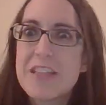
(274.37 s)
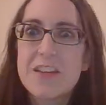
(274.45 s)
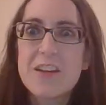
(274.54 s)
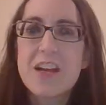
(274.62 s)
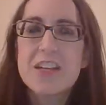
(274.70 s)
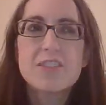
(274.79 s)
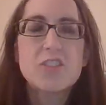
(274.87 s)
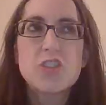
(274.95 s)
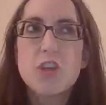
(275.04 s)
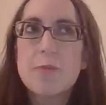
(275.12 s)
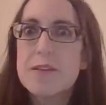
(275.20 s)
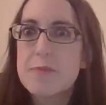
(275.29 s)
they're
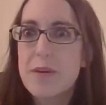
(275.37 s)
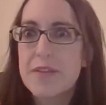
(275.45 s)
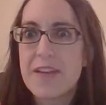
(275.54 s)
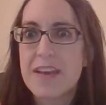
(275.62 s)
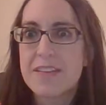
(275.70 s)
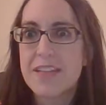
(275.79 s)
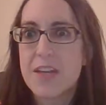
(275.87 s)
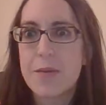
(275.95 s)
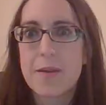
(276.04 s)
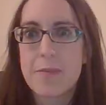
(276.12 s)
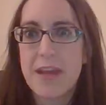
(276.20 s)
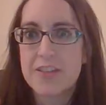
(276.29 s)
so much more advanced than you
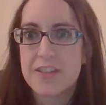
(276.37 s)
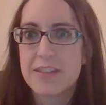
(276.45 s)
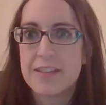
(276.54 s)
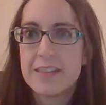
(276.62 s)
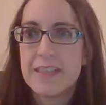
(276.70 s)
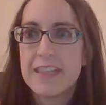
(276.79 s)
would imagine.